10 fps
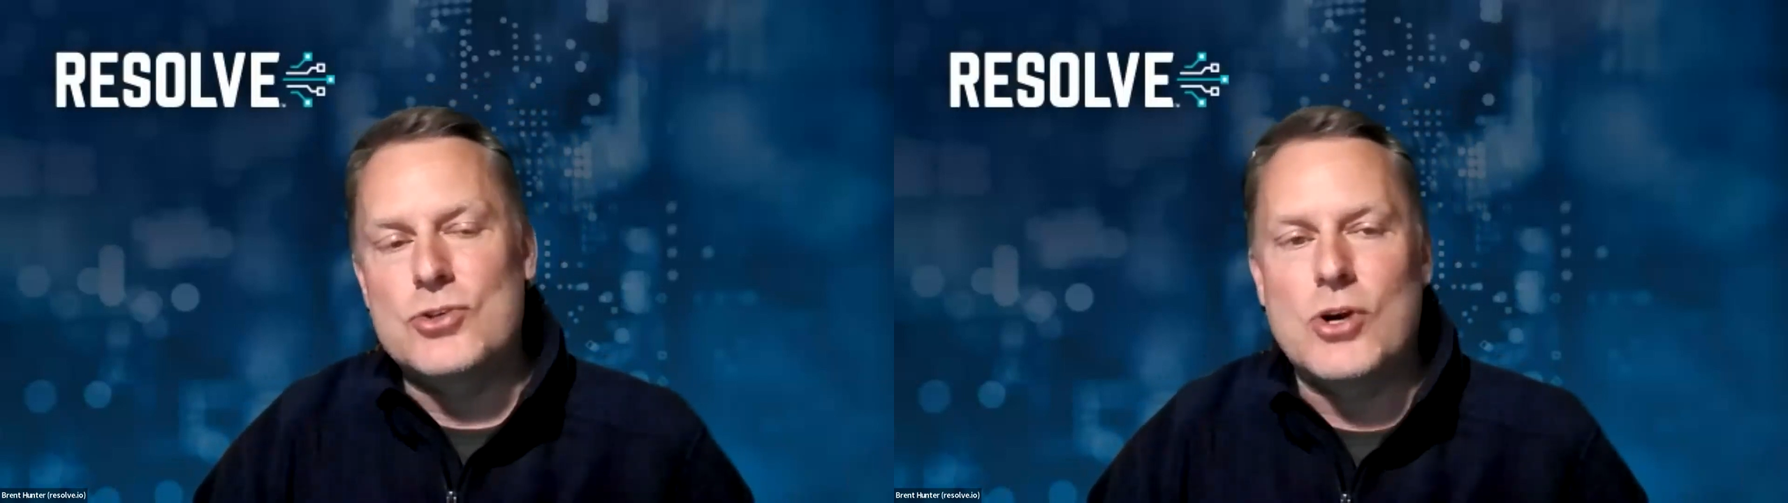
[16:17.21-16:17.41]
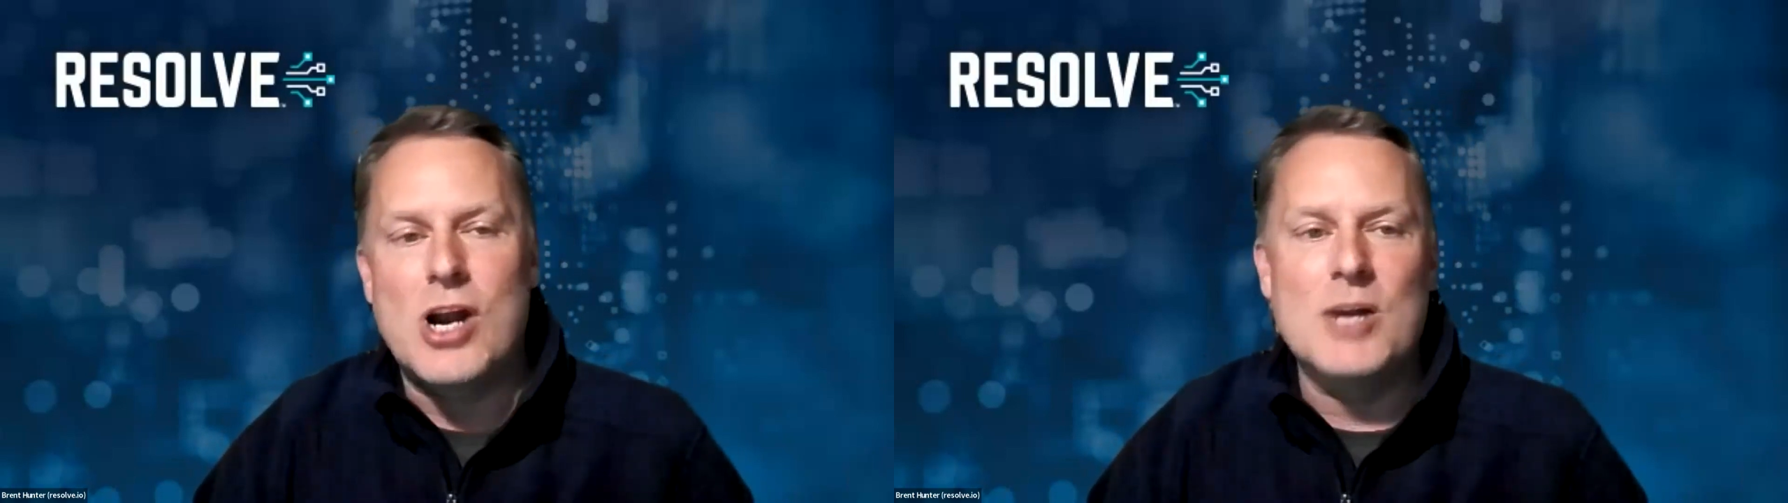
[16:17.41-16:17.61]

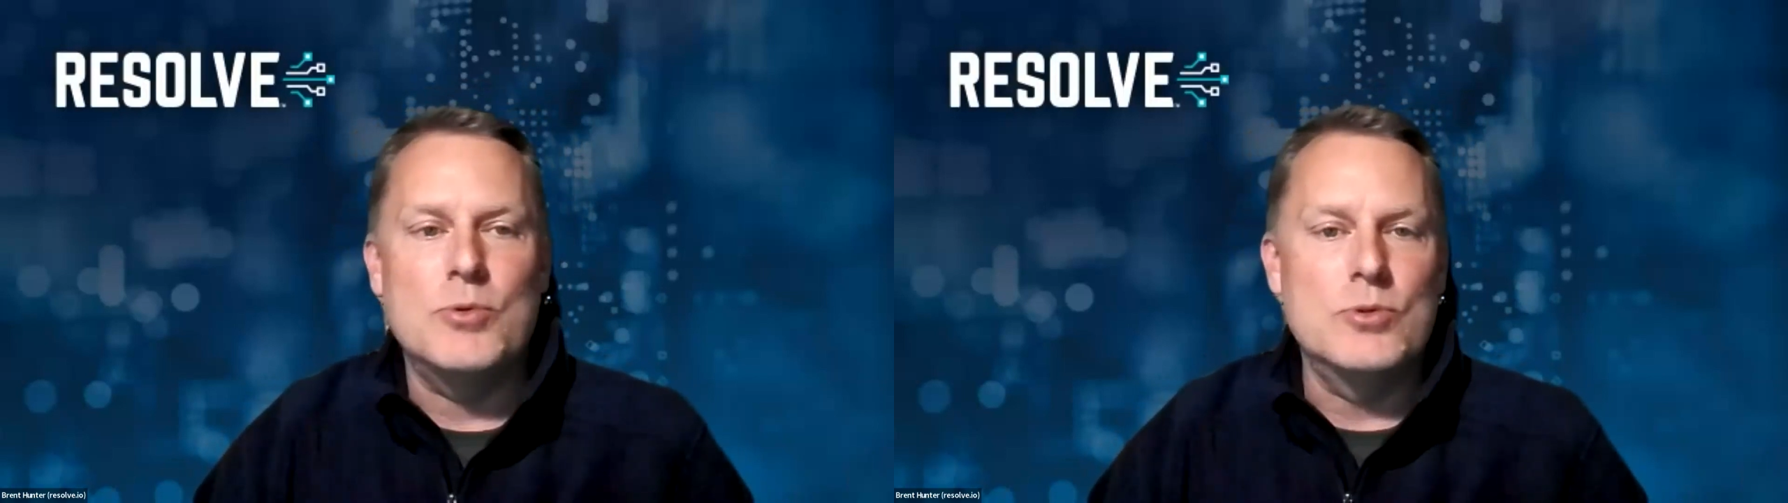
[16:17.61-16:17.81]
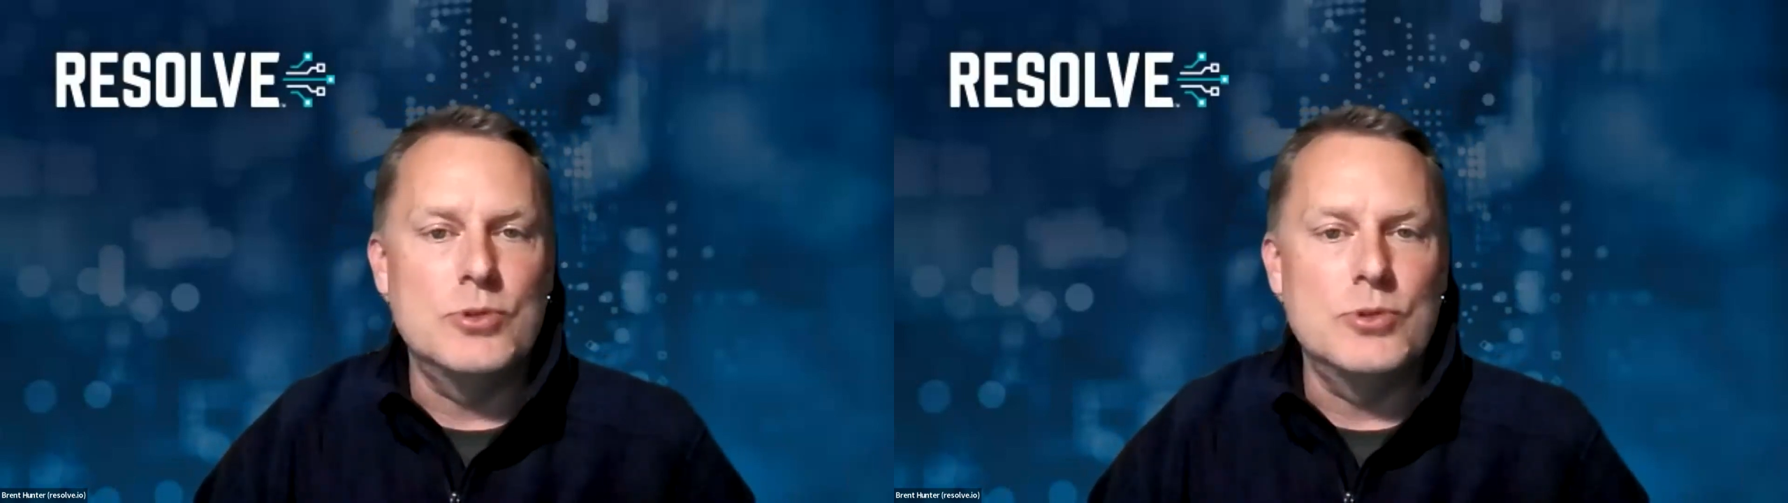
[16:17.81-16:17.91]
tribal